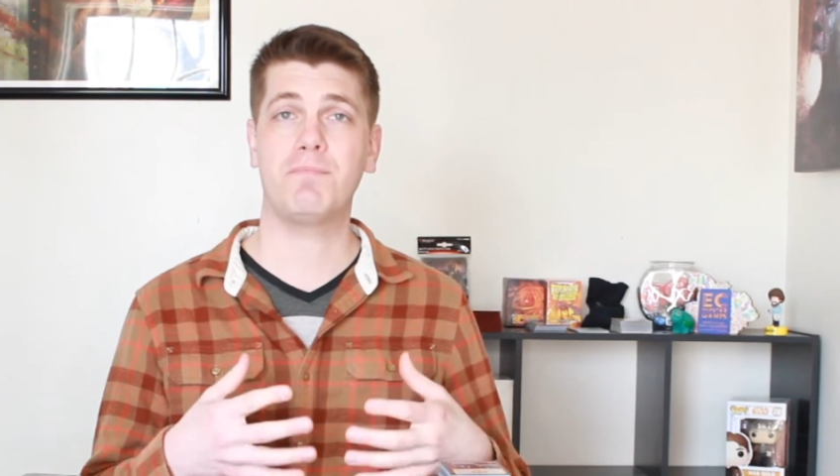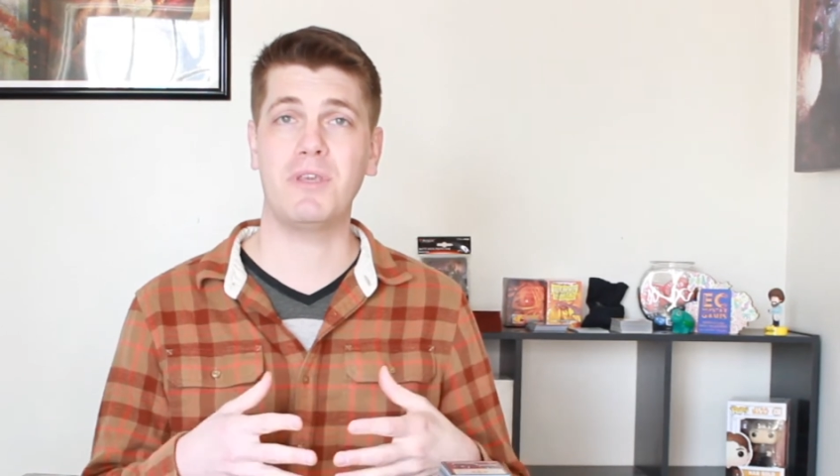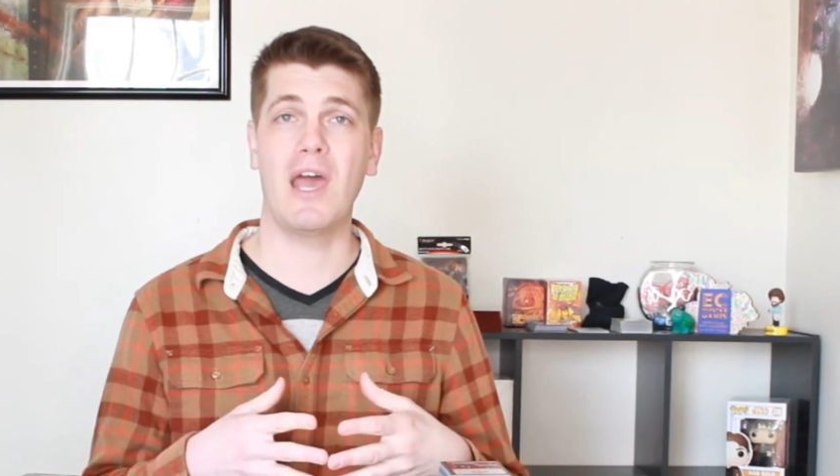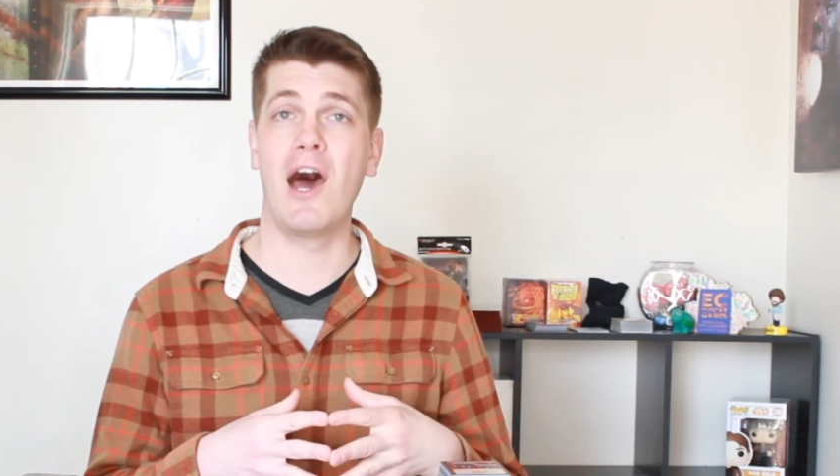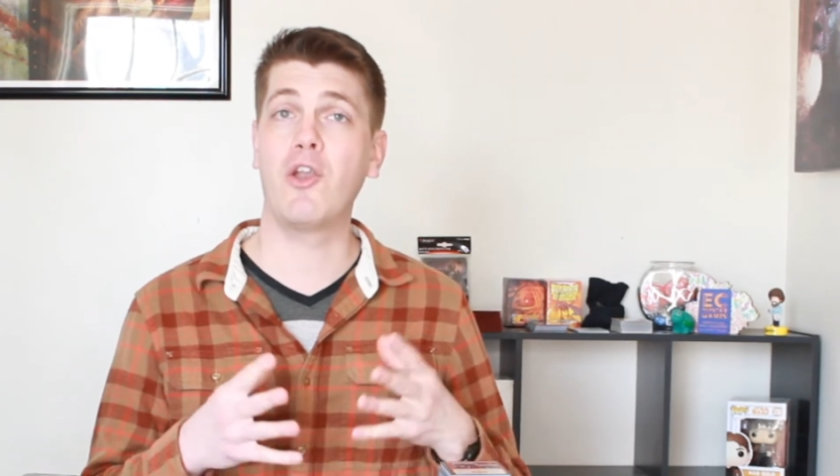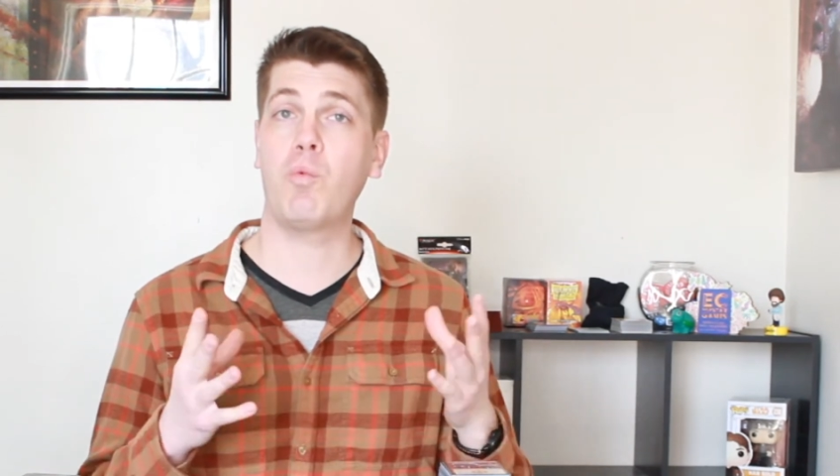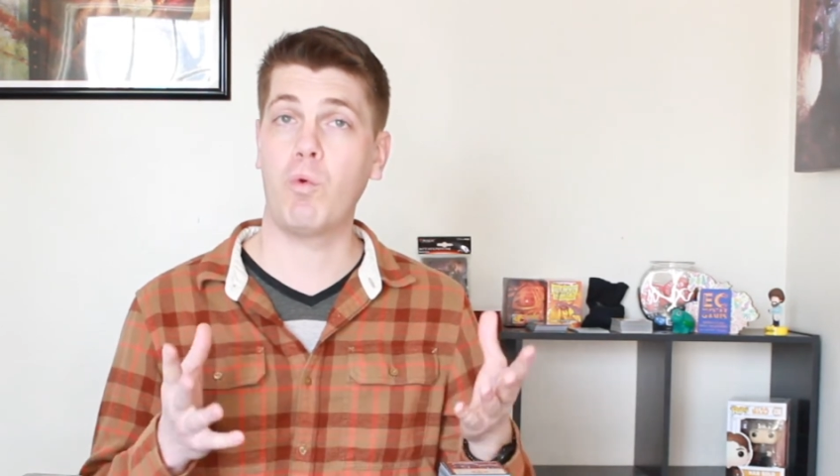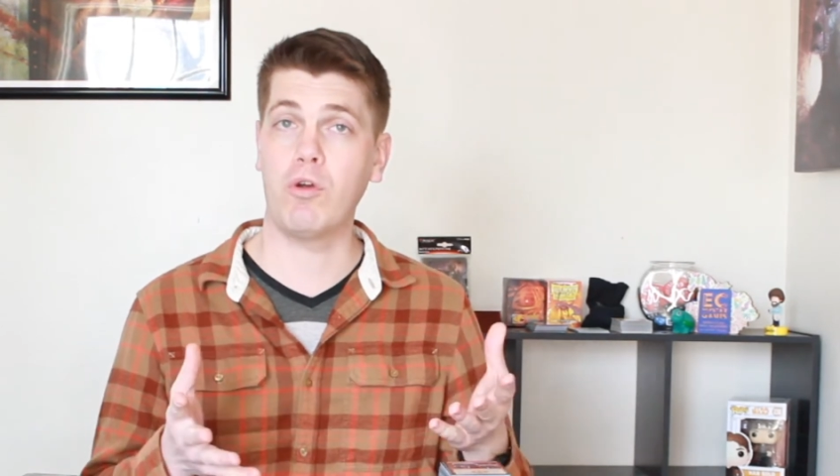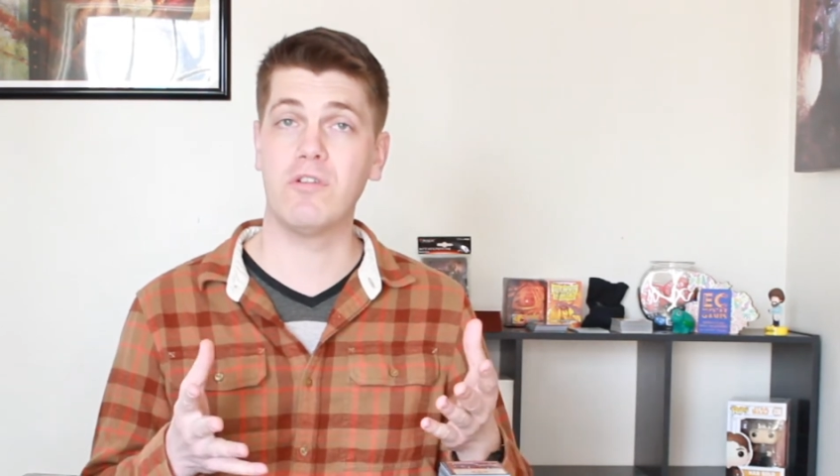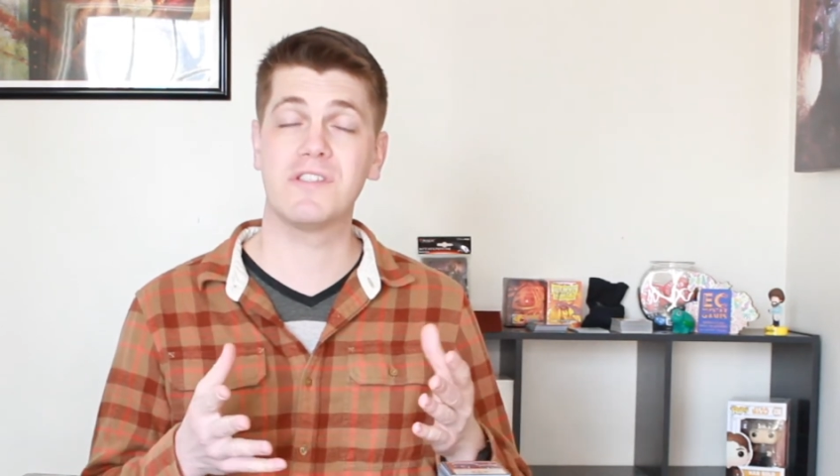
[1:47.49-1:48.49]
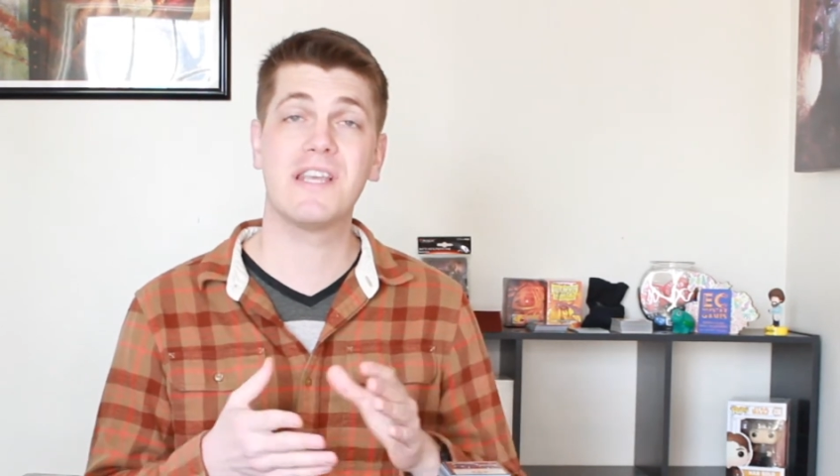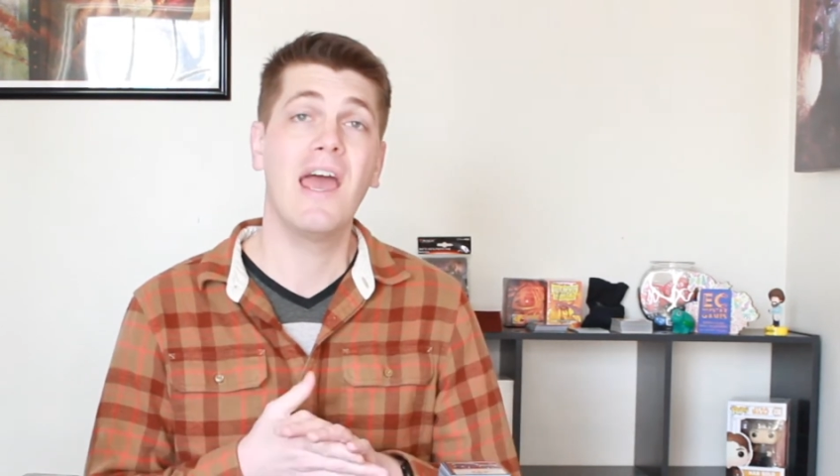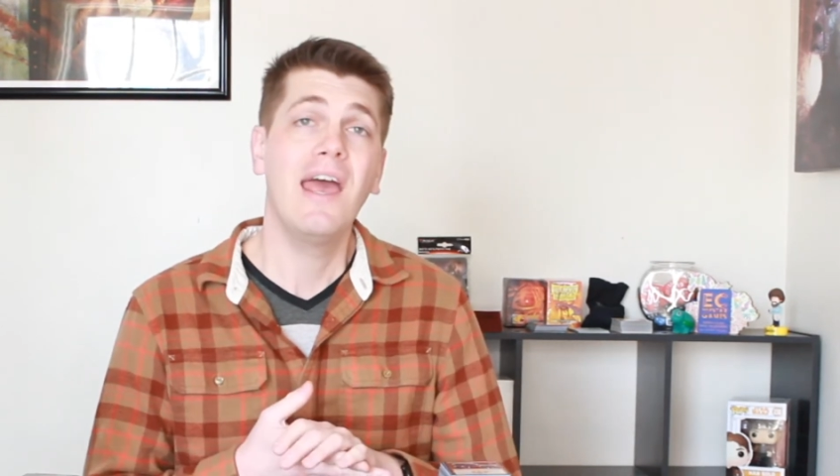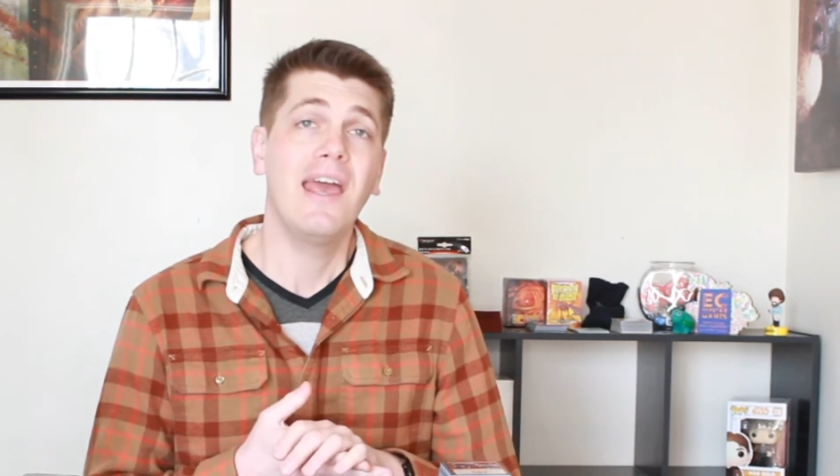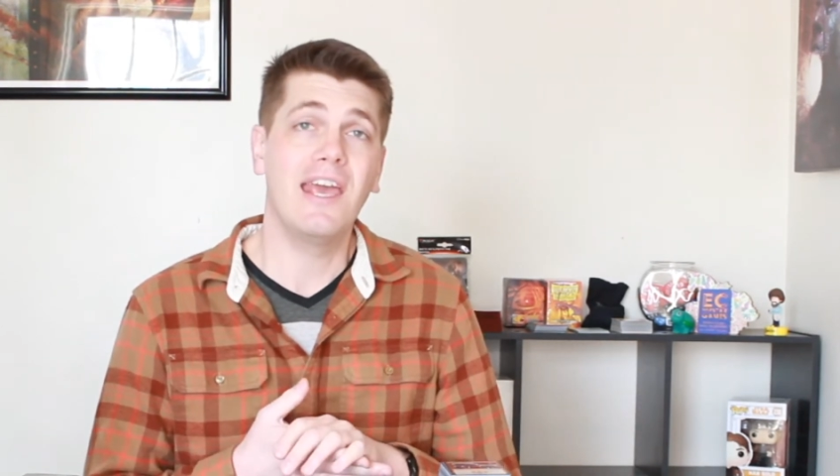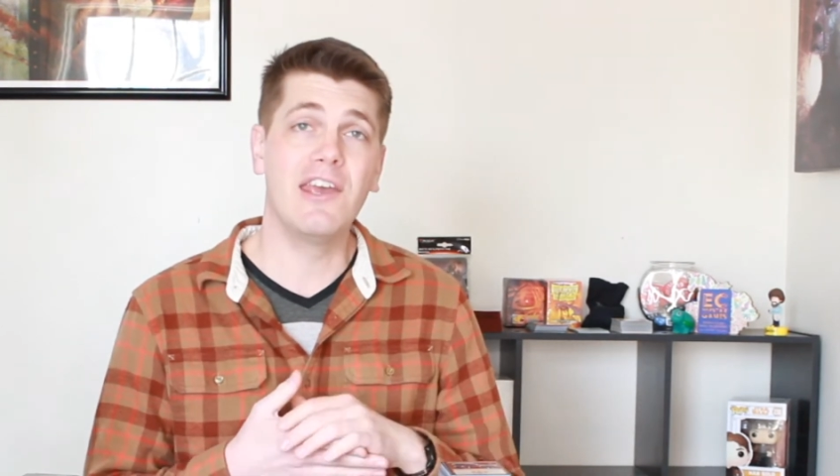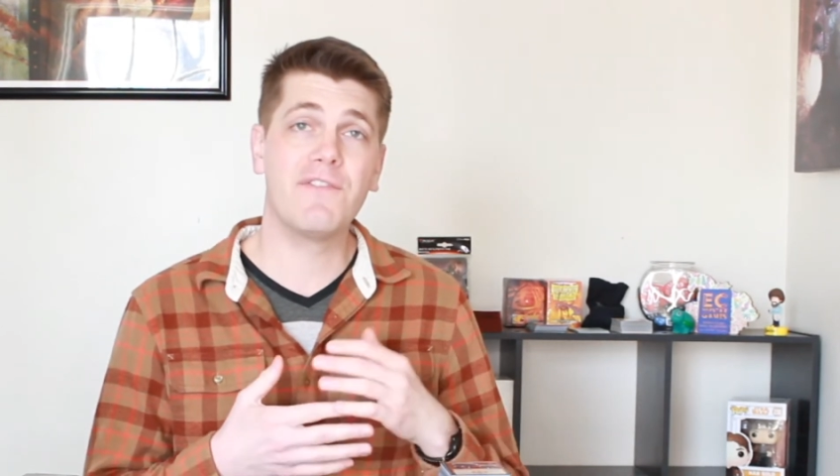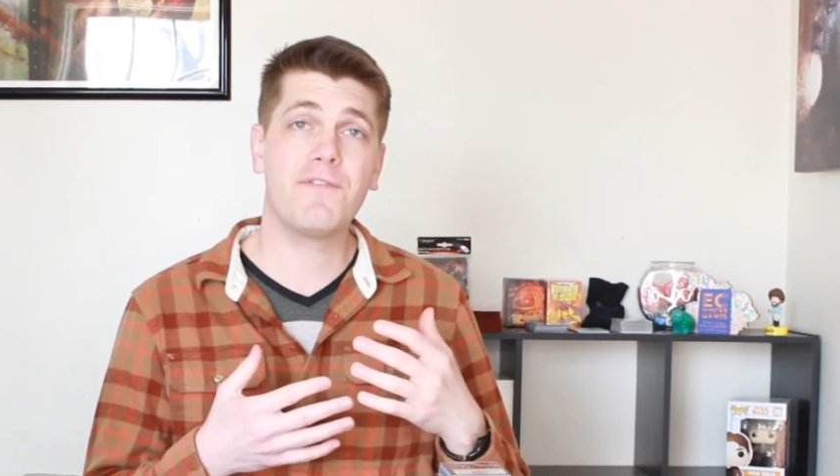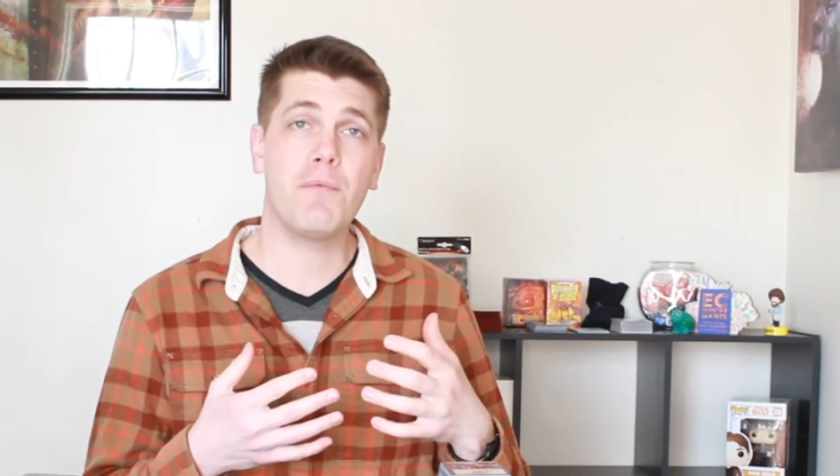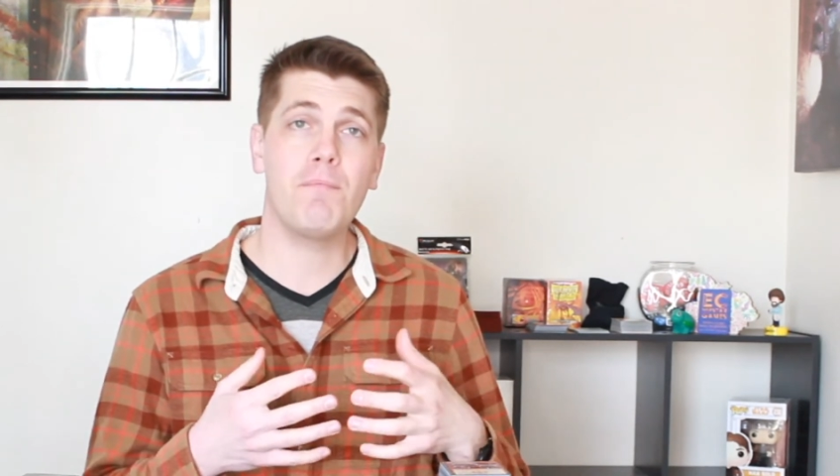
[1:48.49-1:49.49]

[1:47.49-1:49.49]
Beyond worlds if